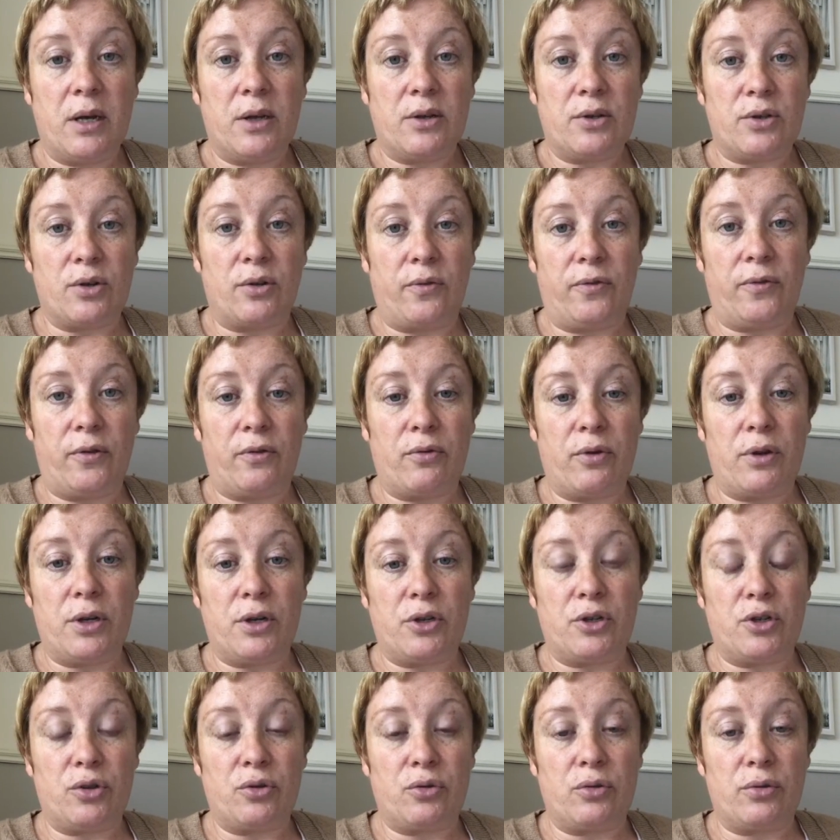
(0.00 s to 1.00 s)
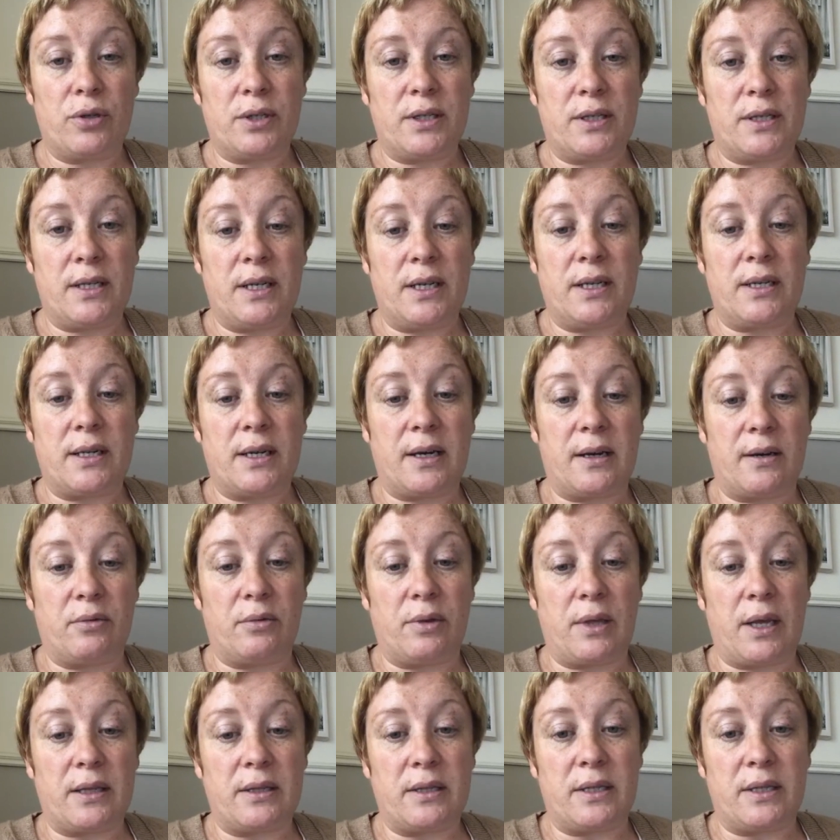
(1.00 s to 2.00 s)
So if you're in a touristy
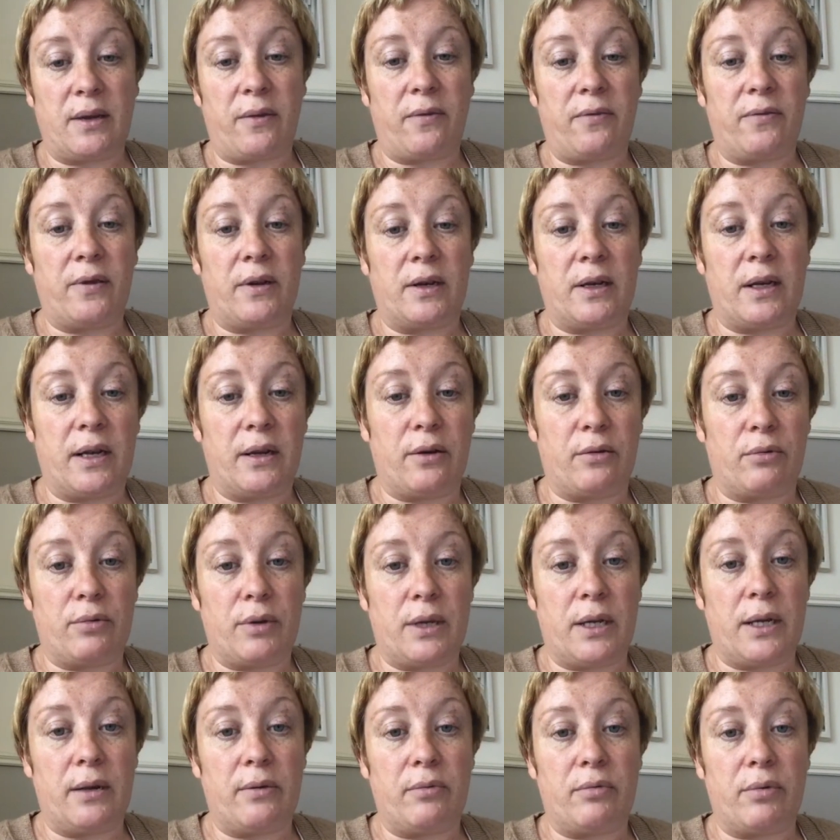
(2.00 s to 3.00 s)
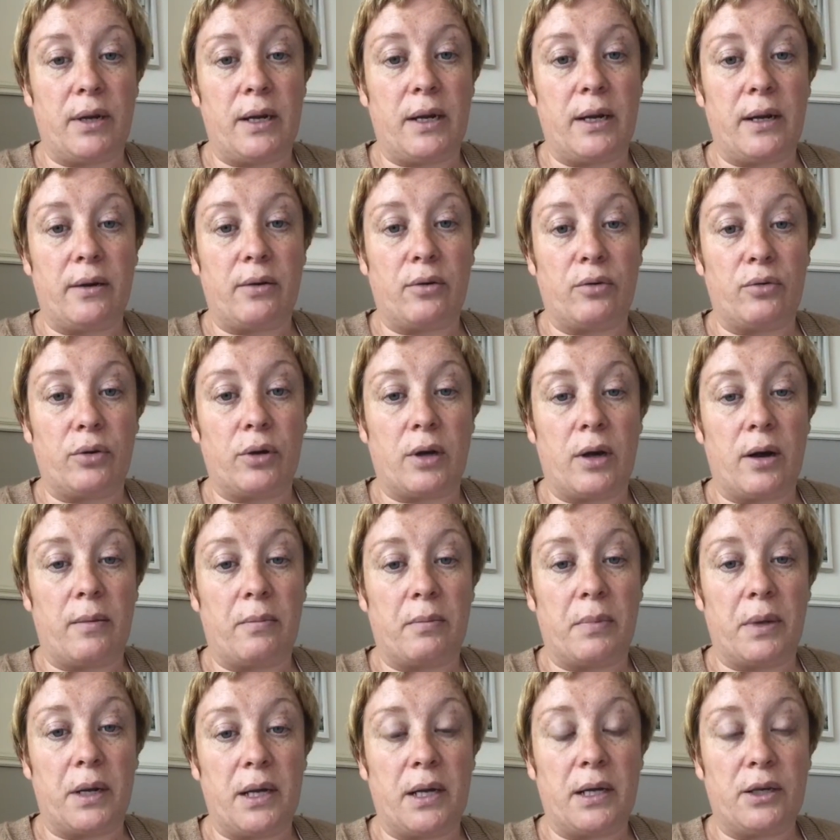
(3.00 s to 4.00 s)
town, that's definitely a really, really good
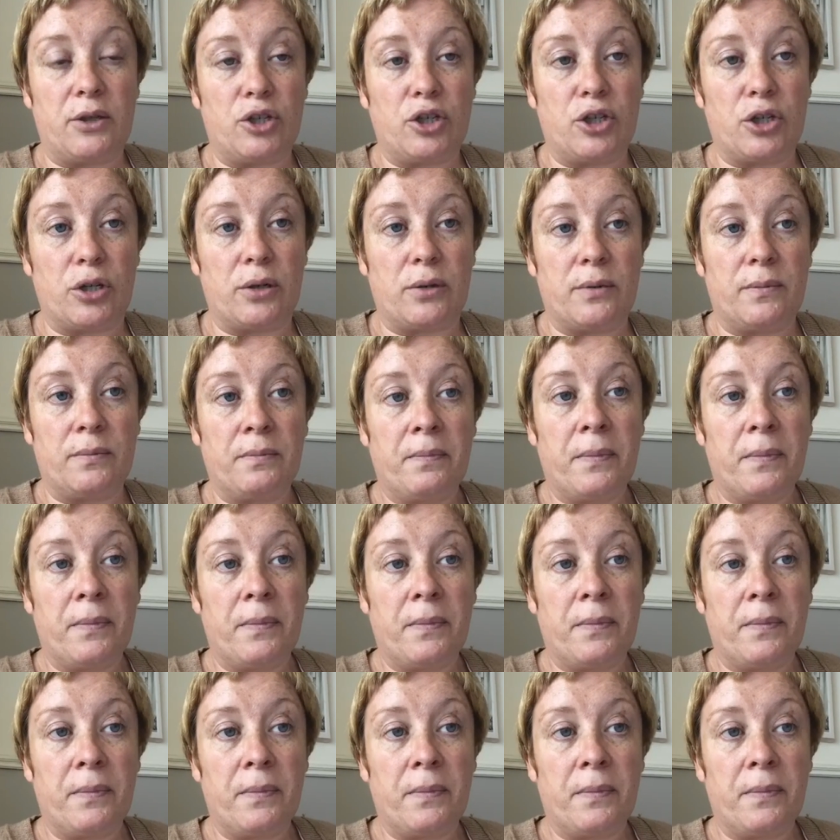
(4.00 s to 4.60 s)
combination.